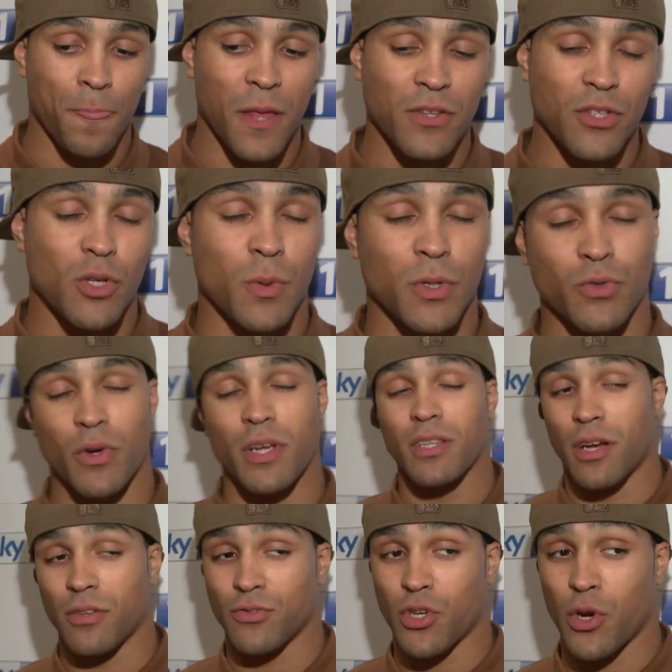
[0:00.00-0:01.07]
into a
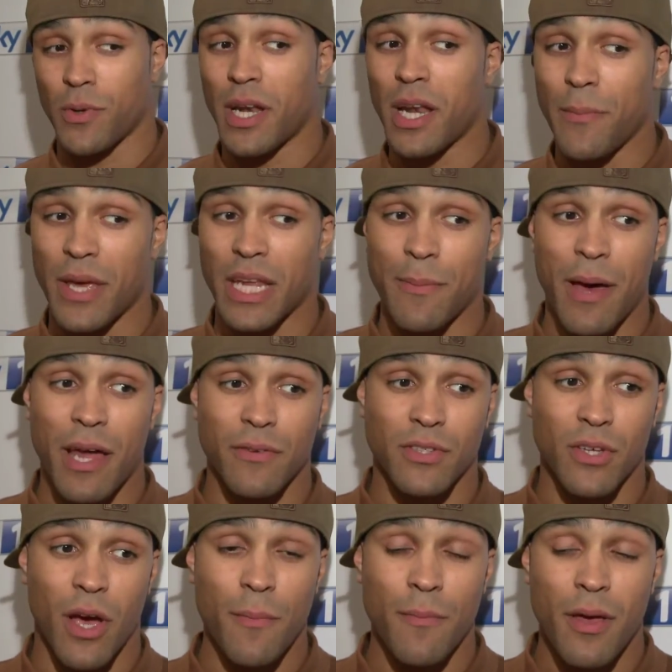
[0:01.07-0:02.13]
street dance crew in a limited amount of
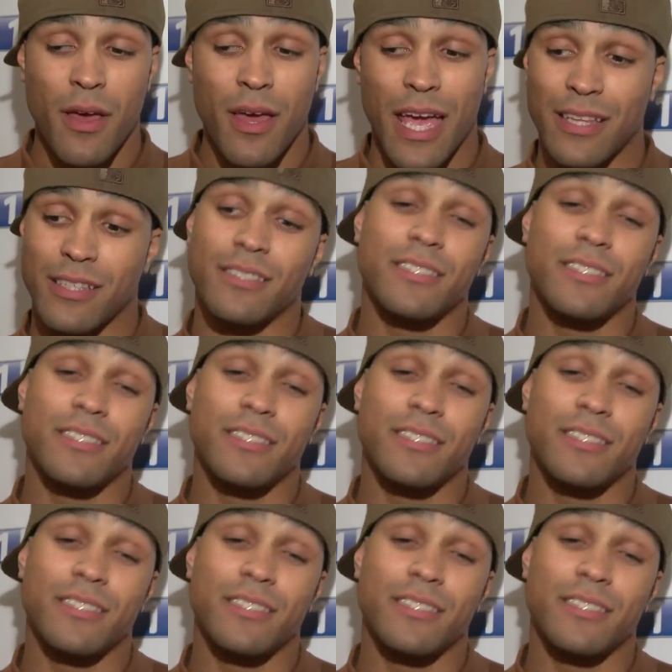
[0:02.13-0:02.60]
time in